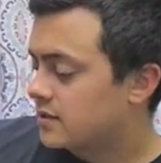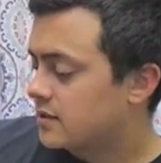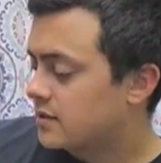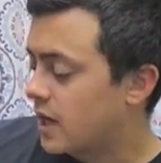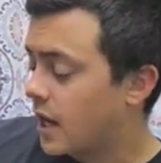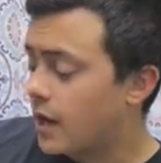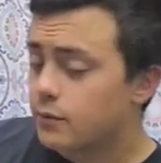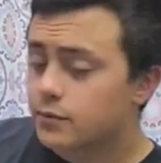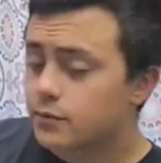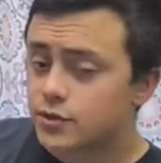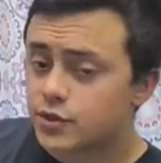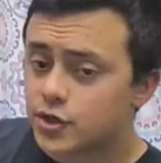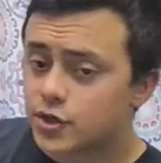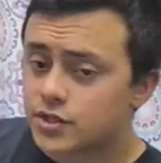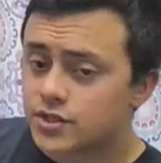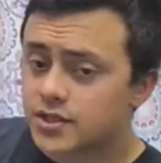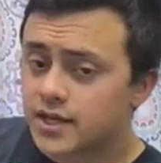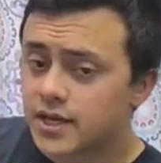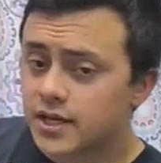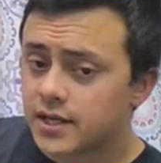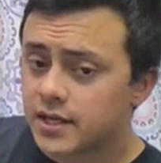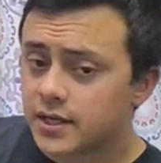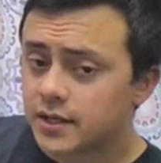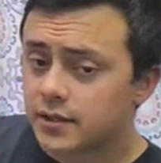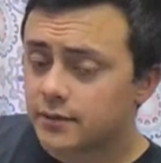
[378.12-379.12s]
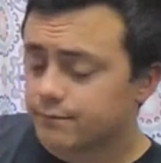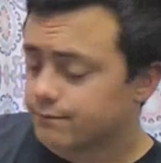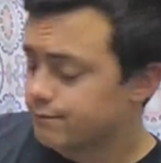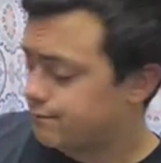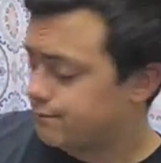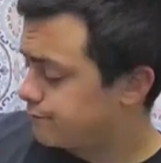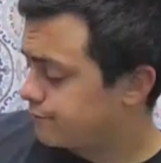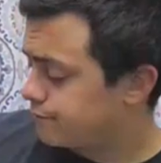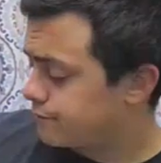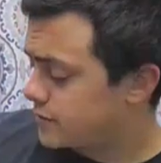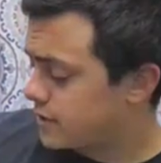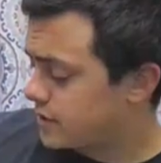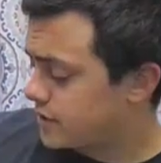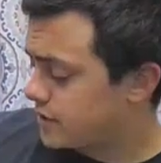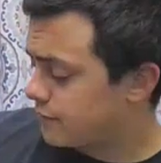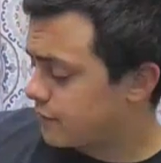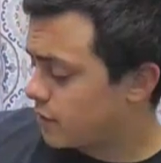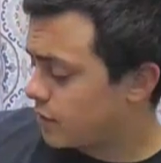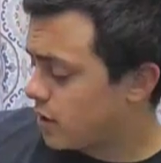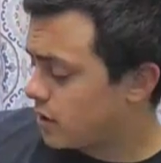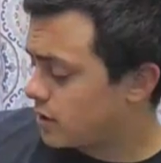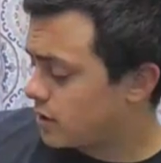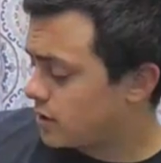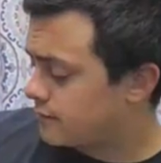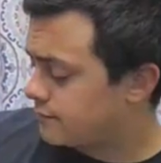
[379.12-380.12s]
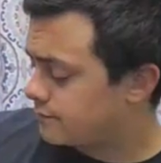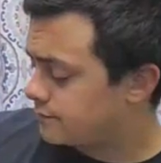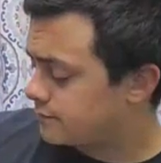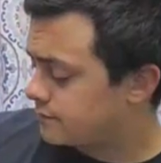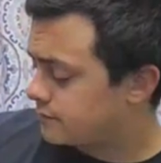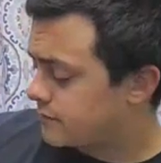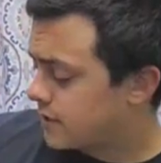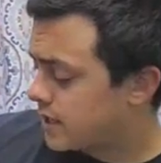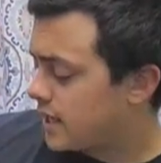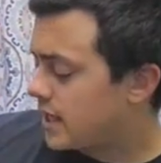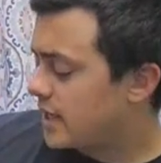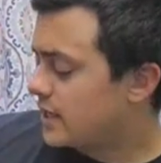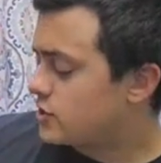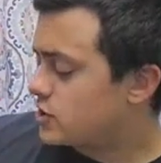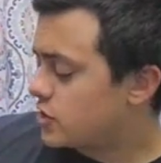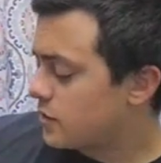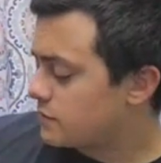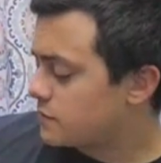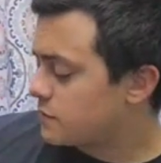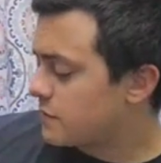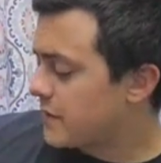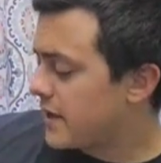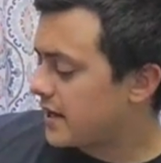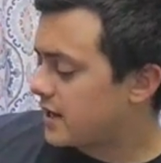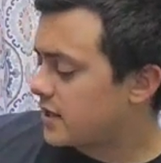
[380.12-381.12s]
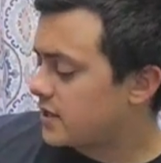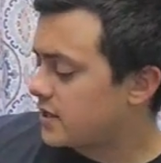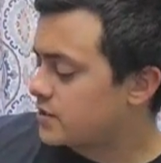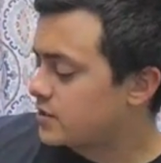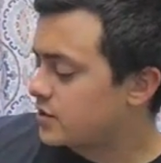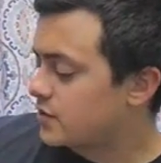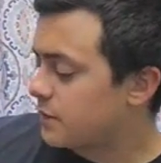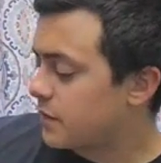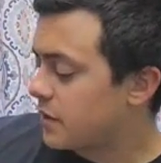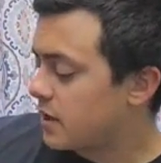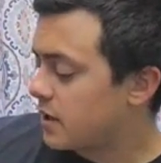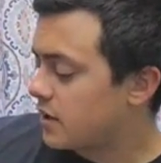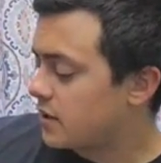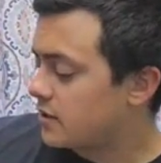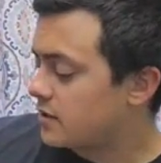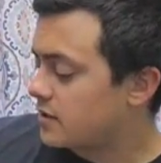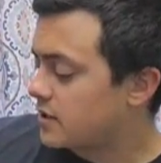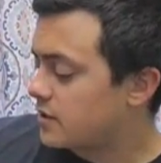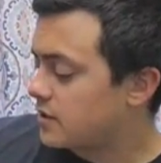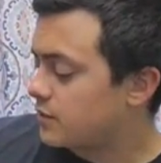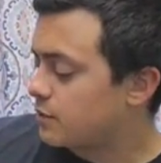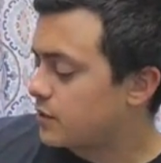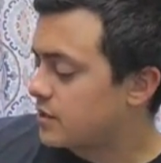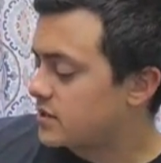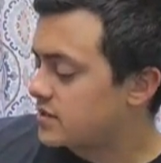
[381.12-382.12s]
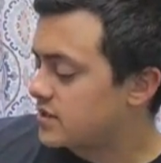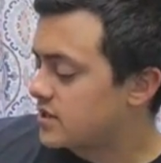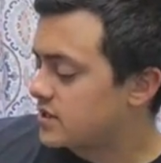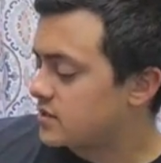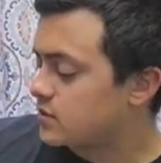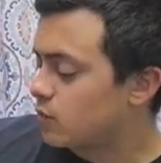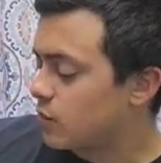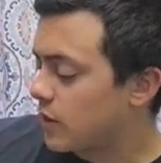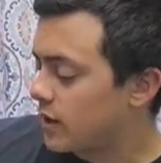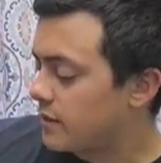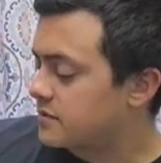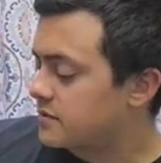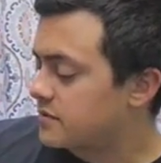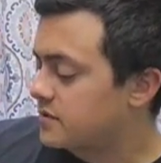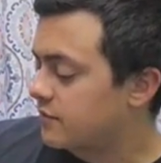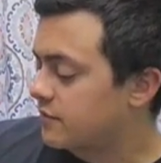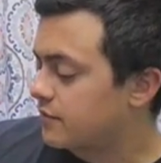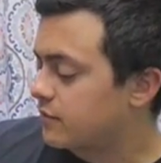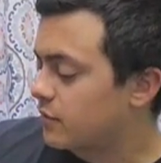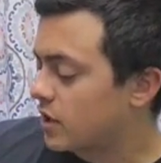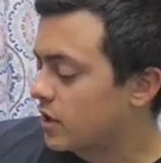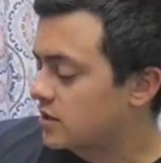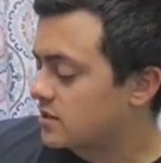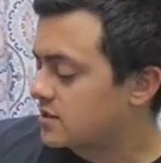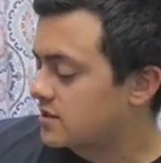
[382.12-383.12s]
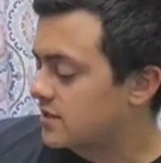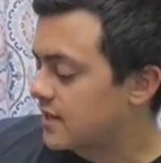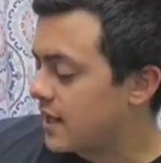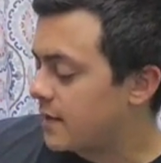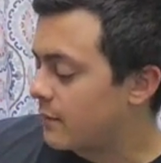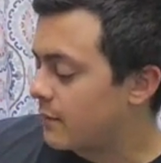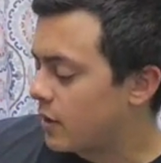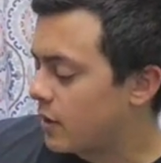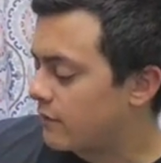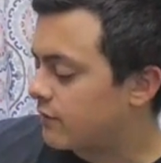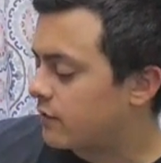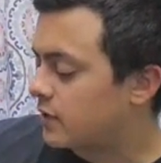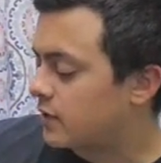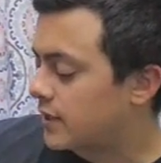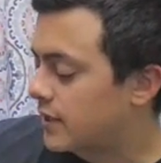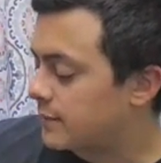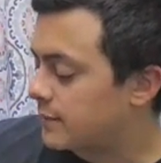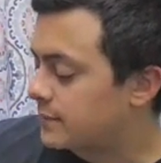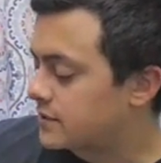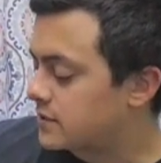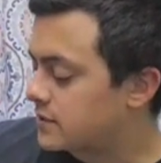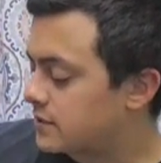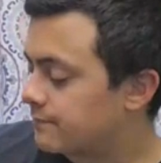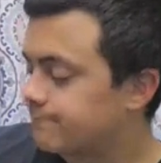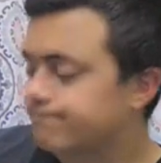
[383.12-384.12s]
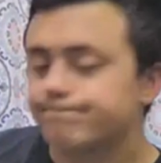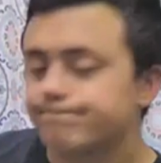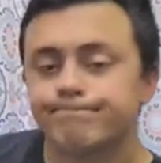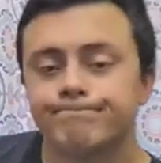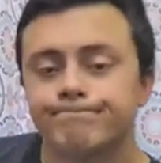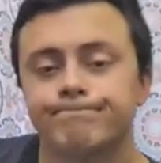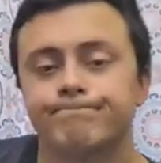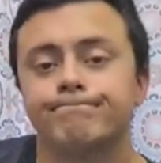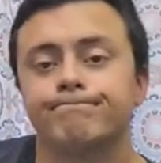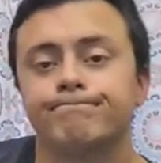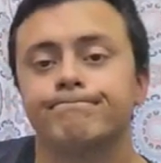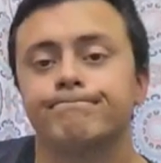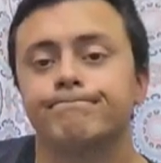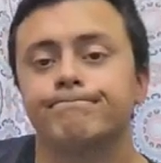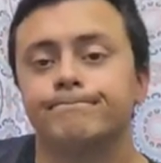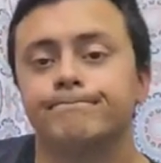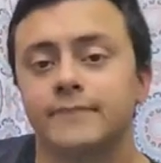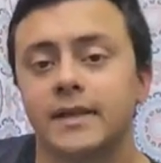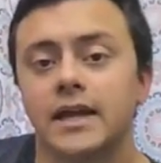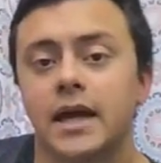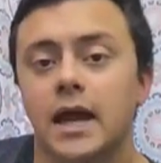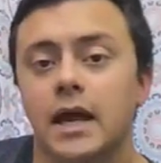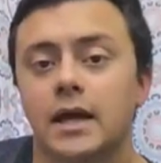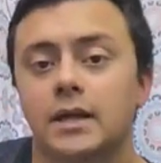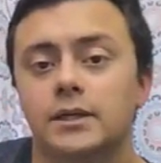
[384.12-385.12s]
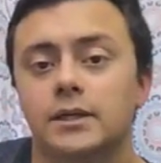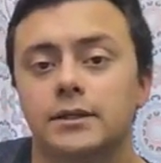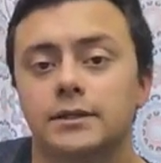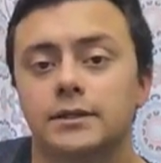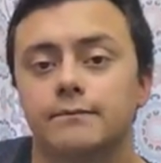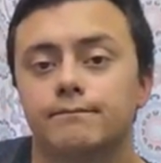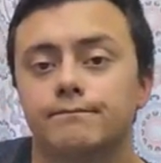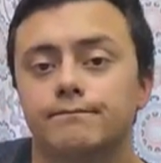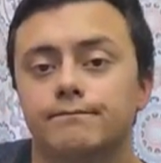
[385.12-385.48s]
I was just kidding, said the frog. He jumped back into the pond, and the princess wiped the frog slime off her lips. The end.